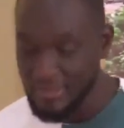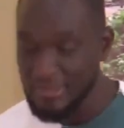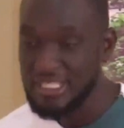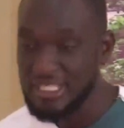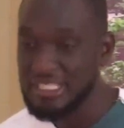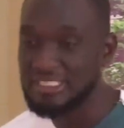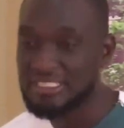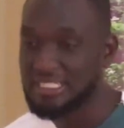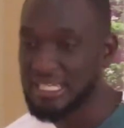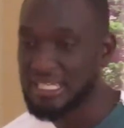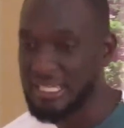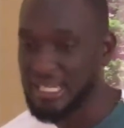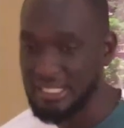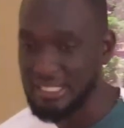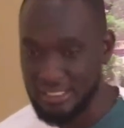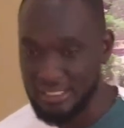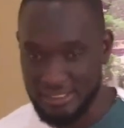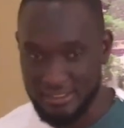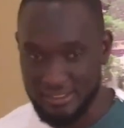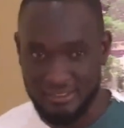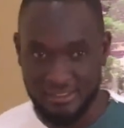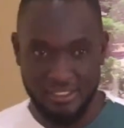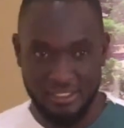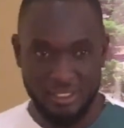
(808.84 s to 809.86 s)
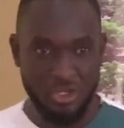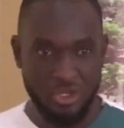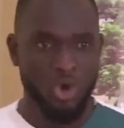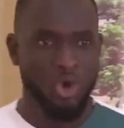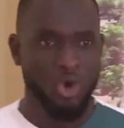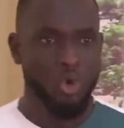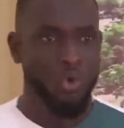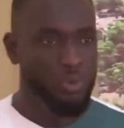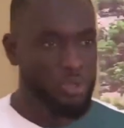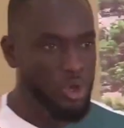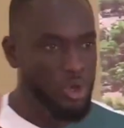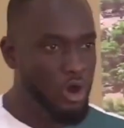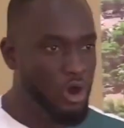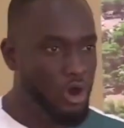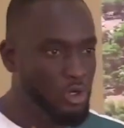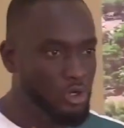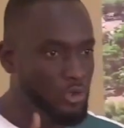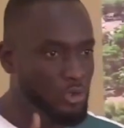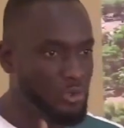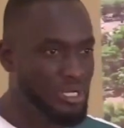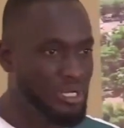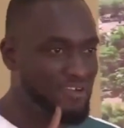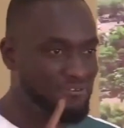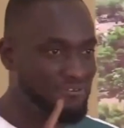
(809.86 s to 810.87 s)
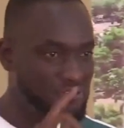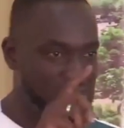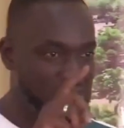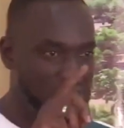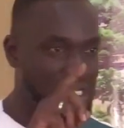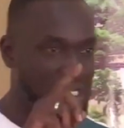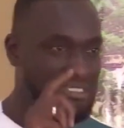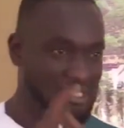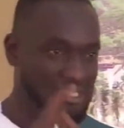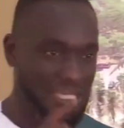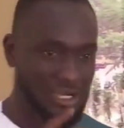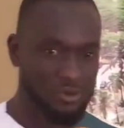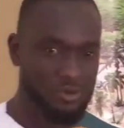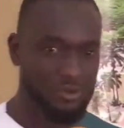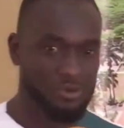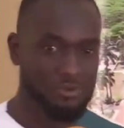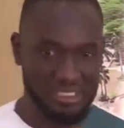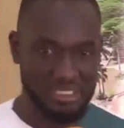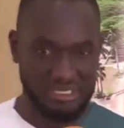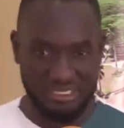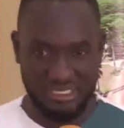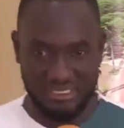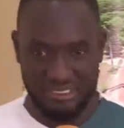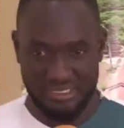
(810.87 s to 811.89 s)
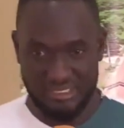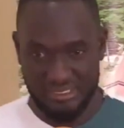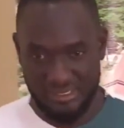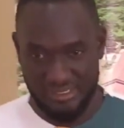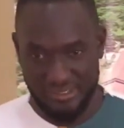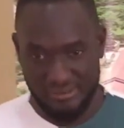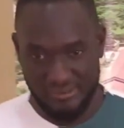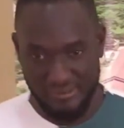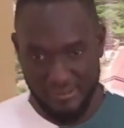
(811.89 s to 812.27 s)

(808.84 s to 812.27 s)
Secondly, we all don't have to start our own businesses.